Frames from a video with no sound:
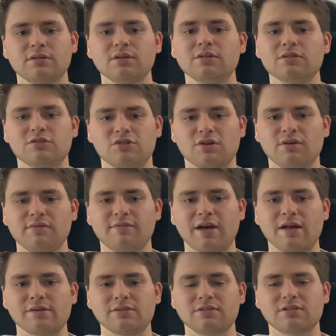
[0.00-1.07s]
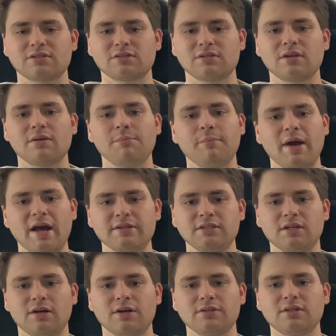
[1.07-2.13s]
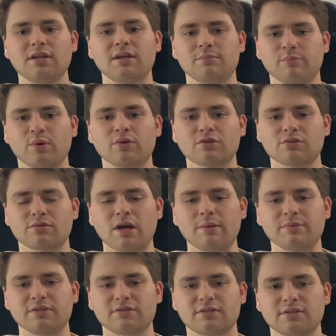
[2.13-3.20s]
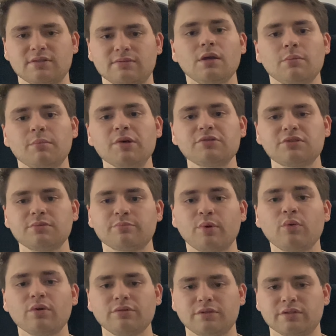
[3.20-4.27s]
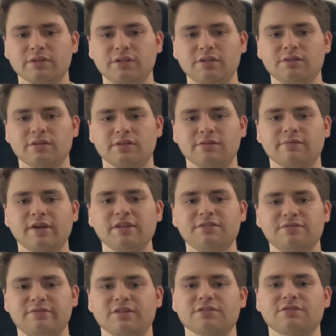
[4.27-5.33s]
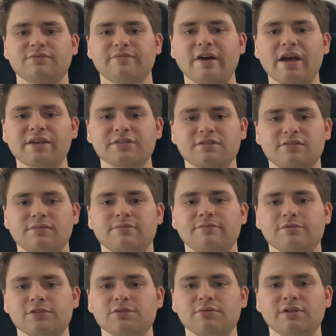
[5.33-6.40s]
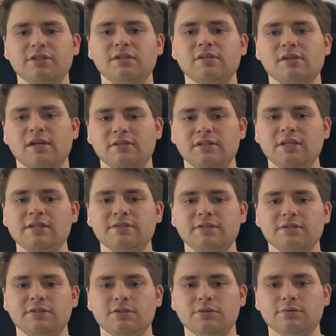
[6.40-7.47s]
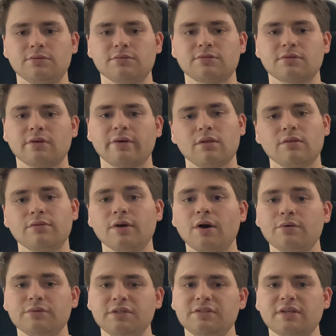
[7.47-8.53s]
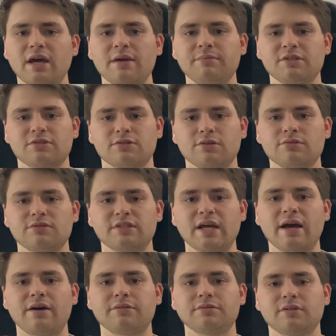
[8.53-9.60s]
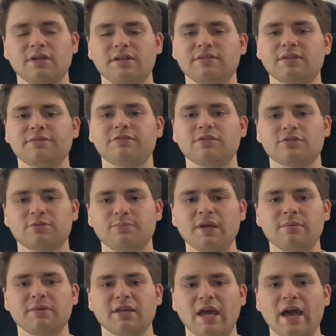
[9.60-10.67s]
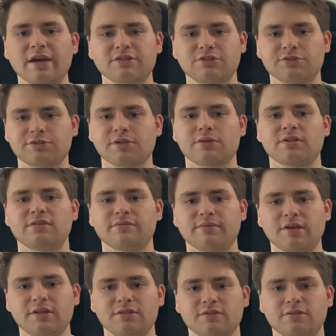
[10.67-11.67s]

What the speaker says: Joey Valance, Madeon, and Porter Robinson. Most importantly, the device feels fast, fluid, and easy to use. The only time it slows down is if you're spamming actions on the device.